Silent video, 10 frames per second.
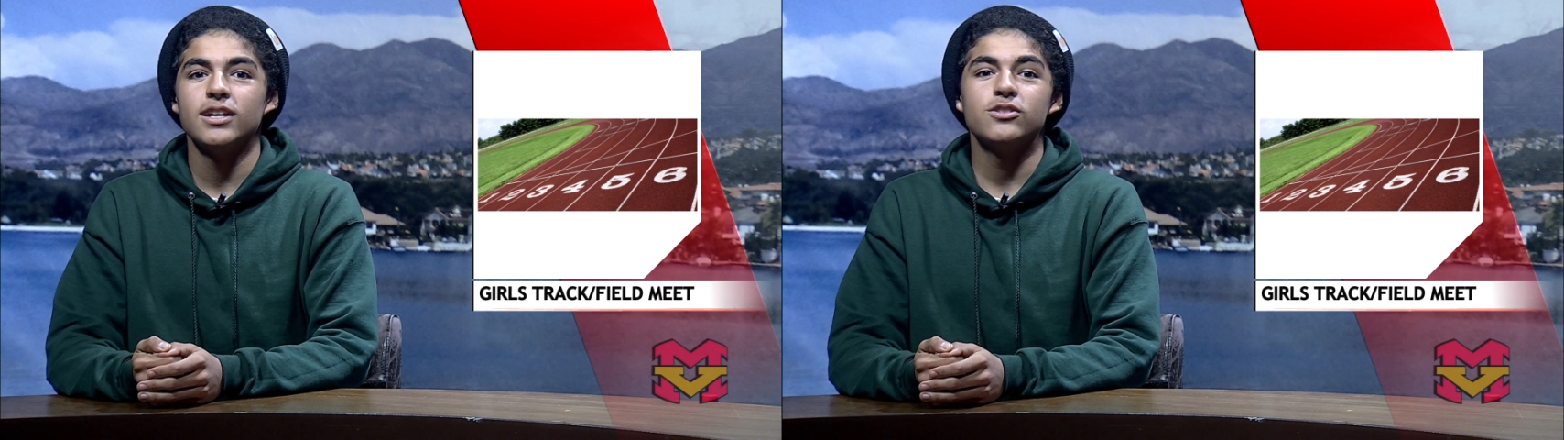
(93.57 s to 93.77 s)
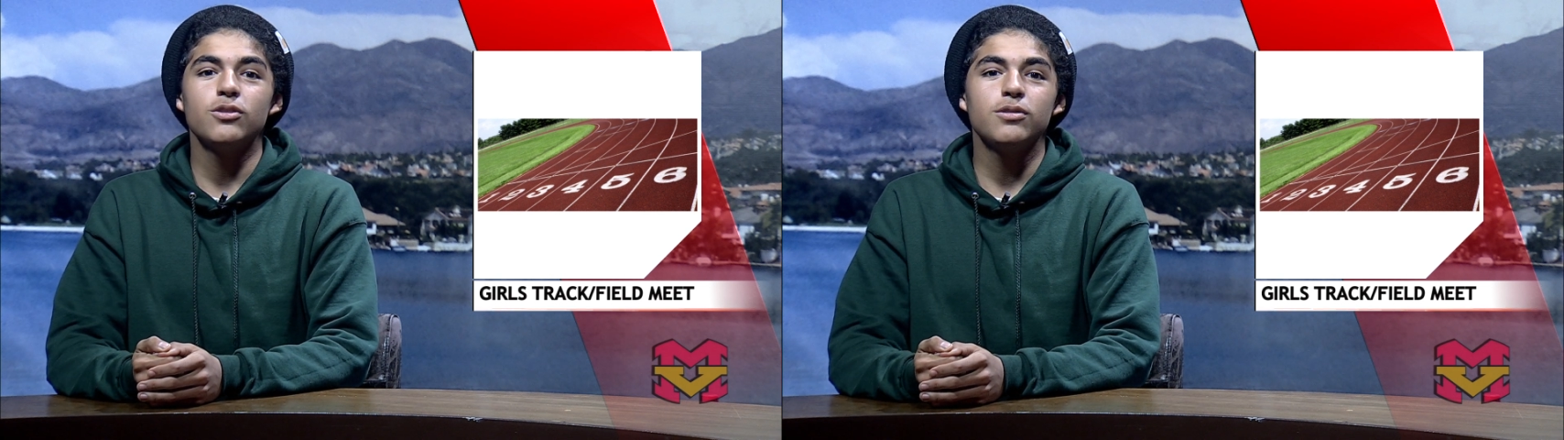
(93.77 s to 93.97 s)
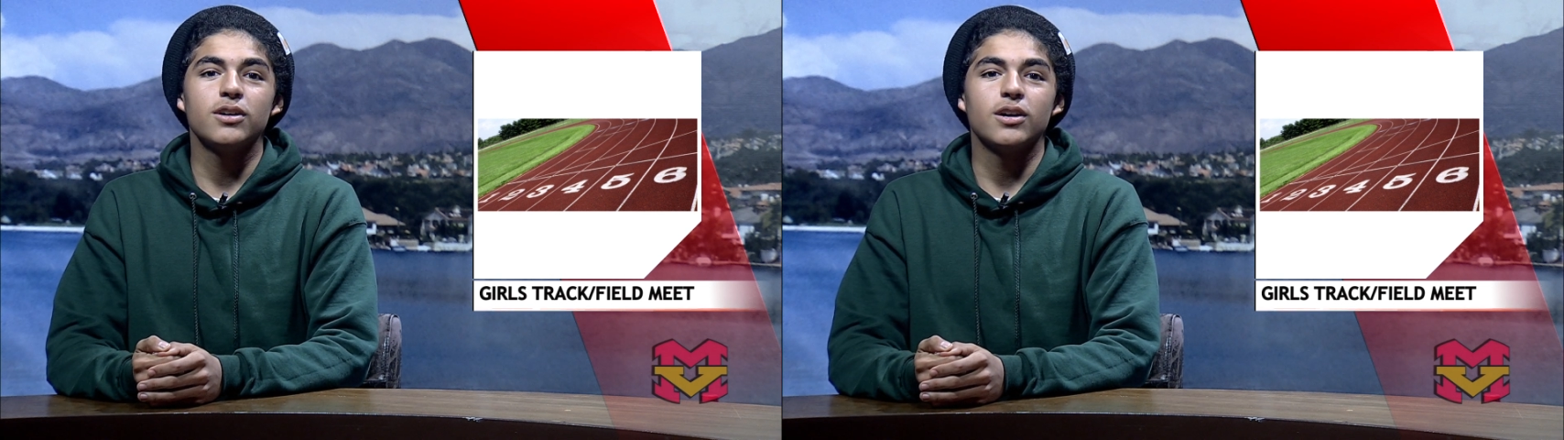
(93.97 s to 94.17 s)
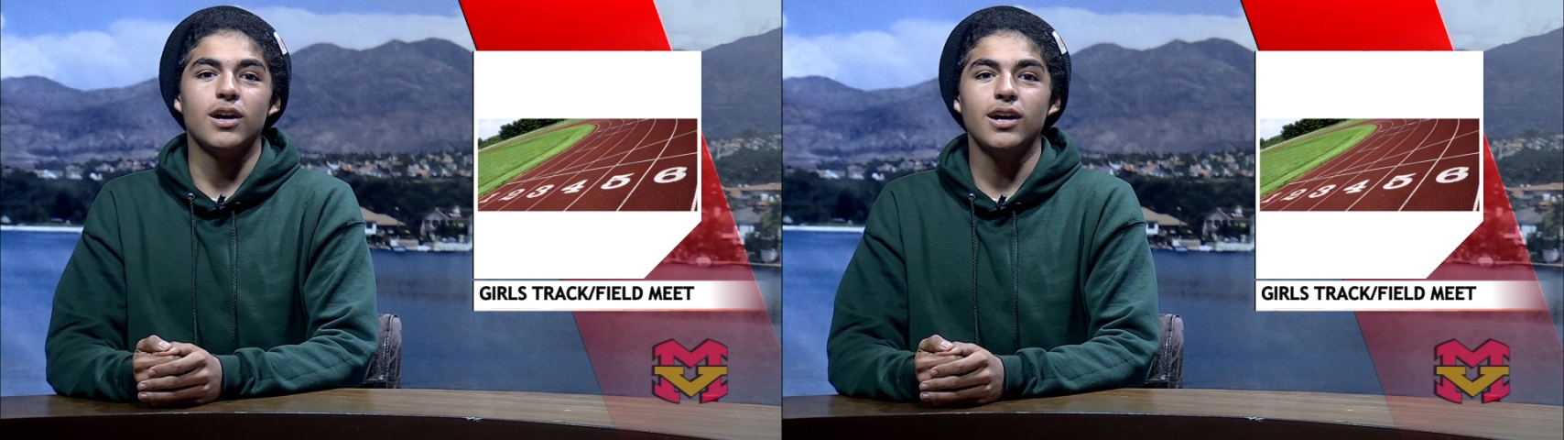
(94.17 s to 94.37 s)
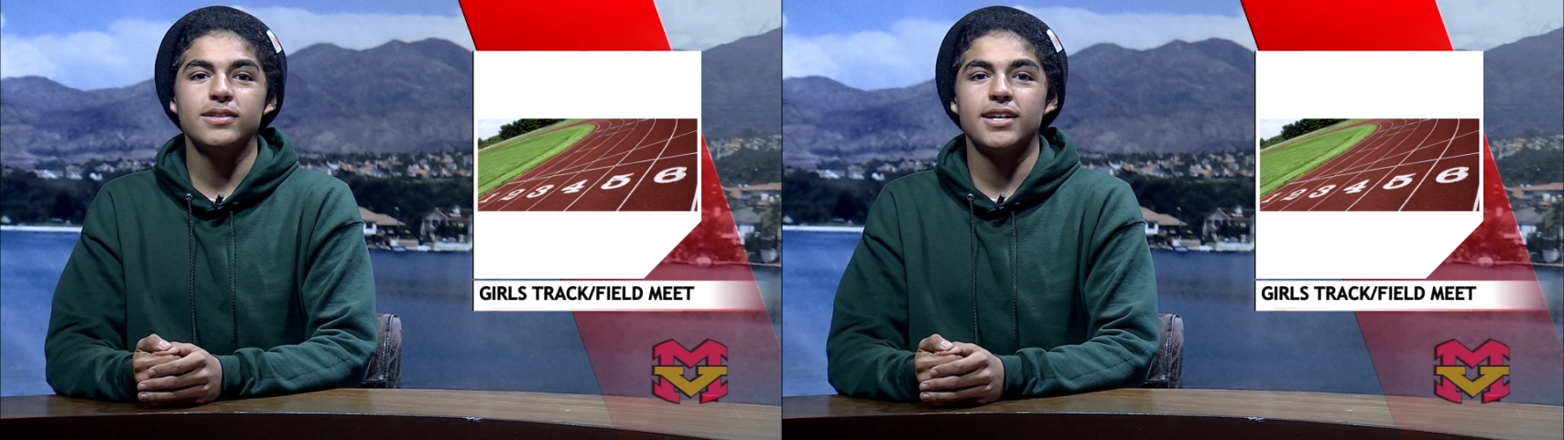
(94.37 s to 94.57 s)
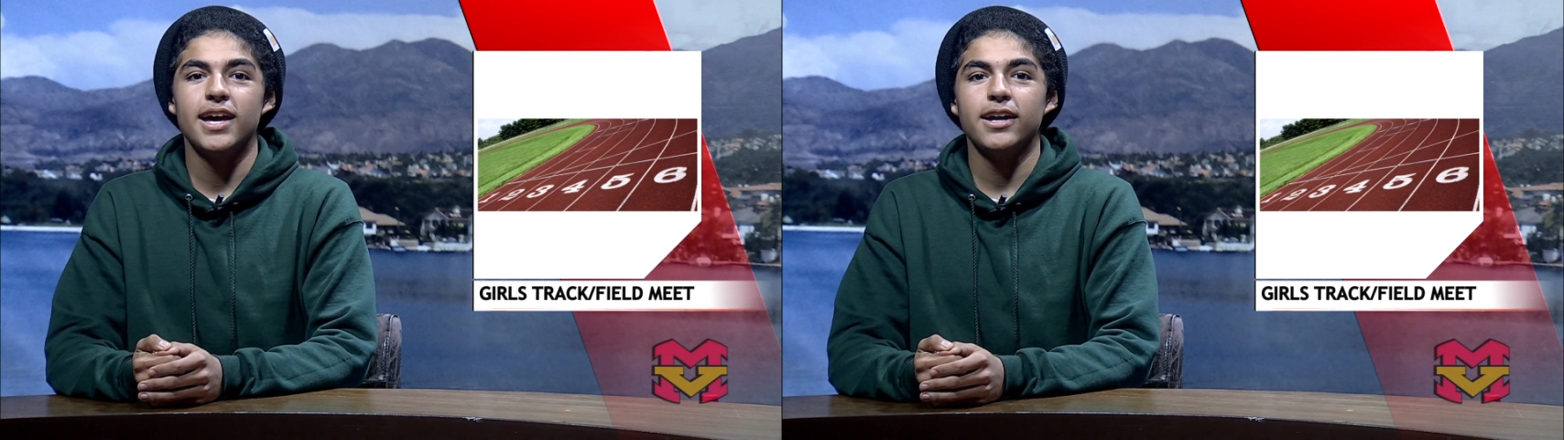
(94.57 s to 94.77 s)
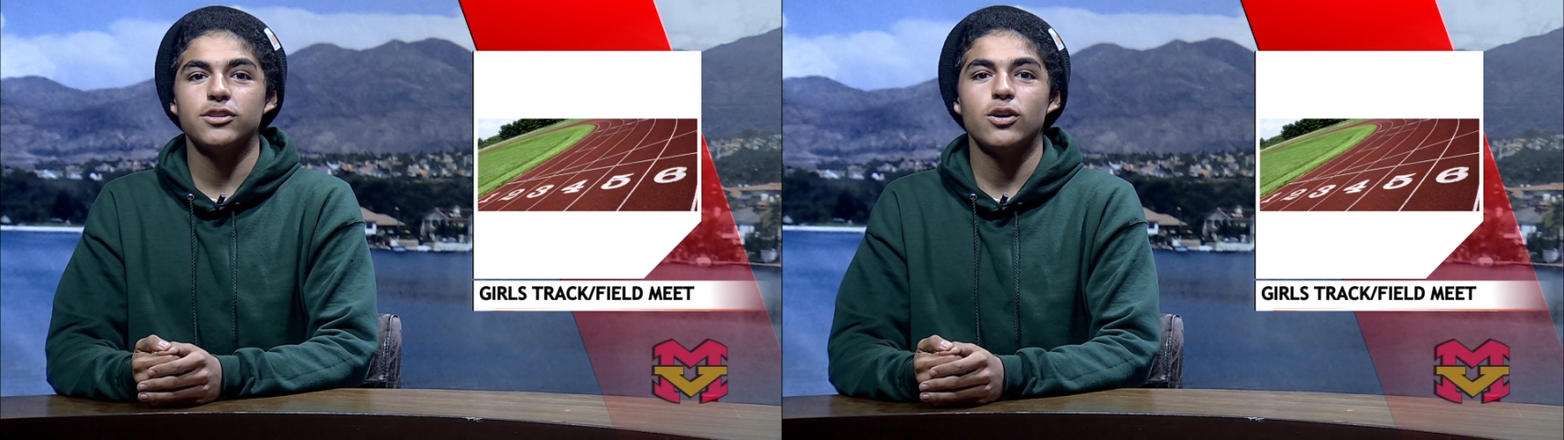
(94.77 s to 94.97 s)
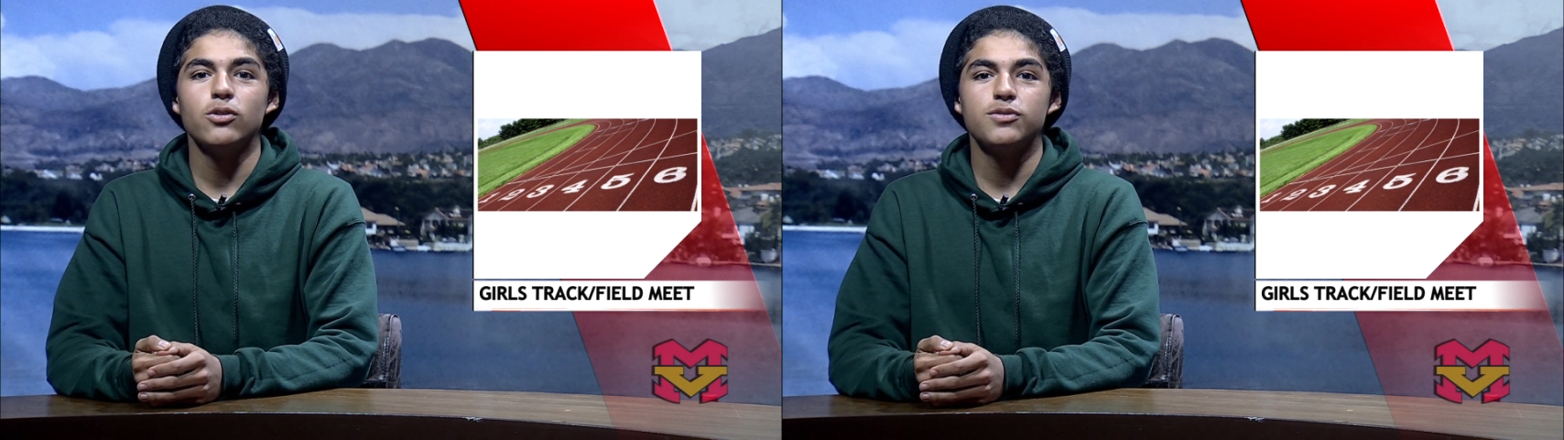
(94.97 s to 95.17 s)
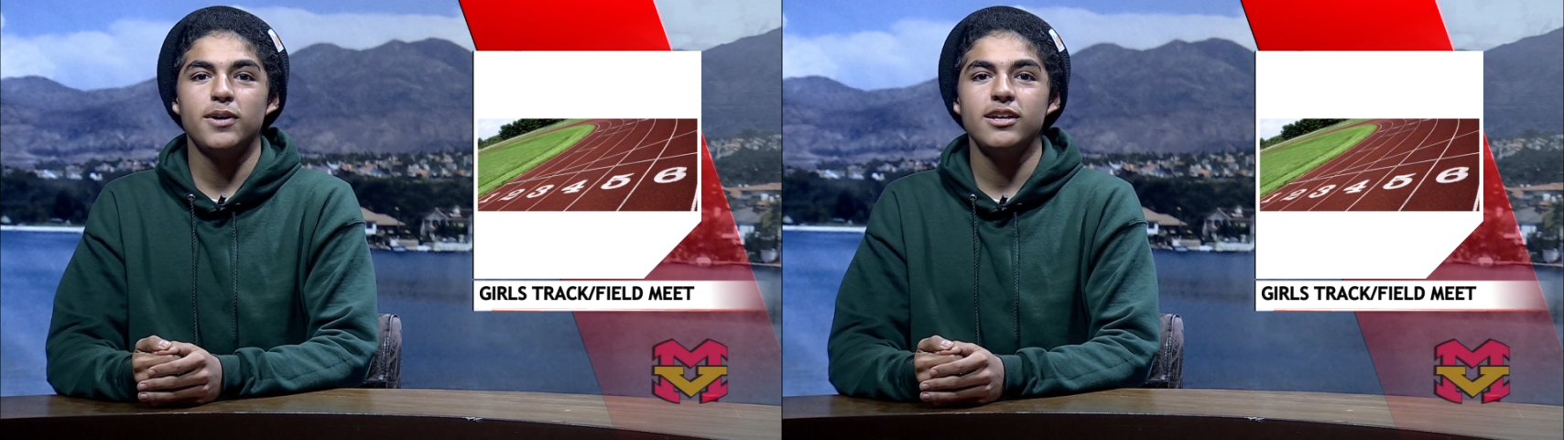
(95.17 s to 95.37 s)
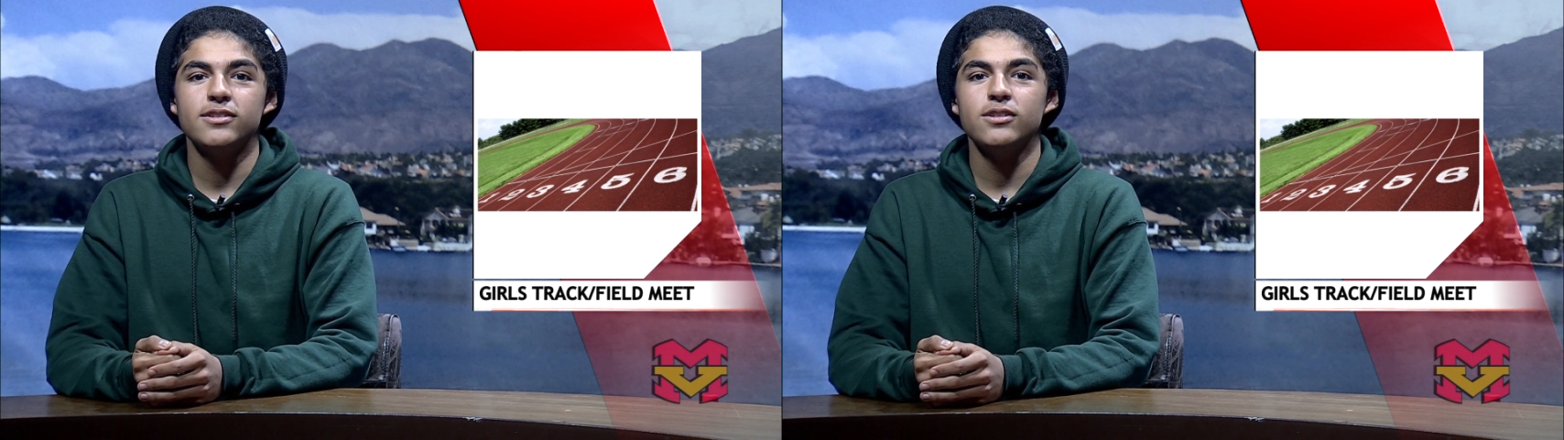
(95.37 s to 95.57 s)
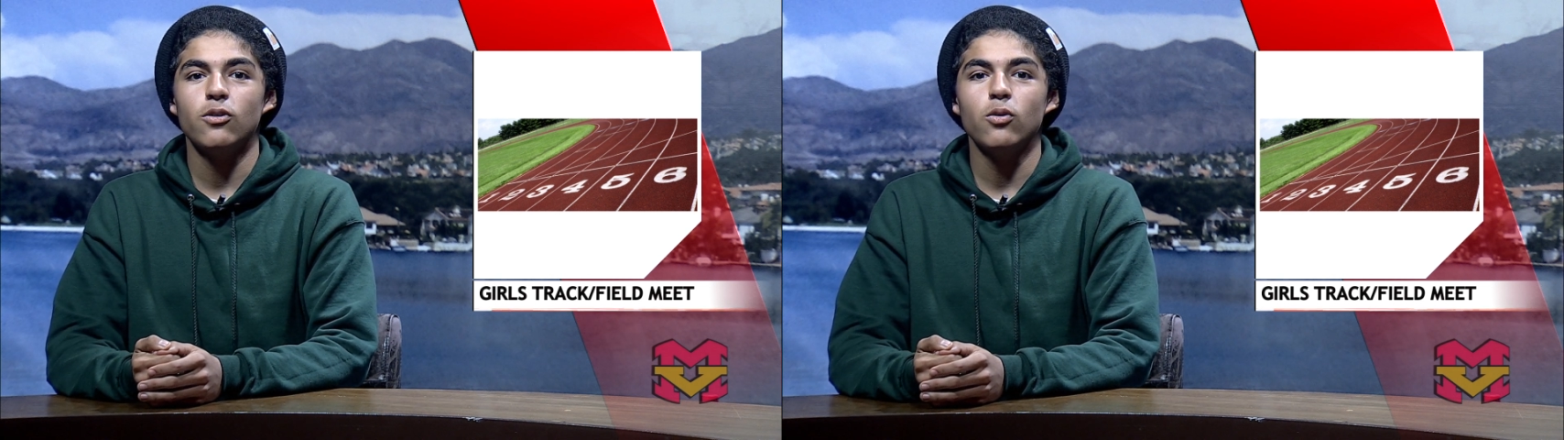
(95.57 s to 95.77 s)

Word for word: so you can contact Coach Payton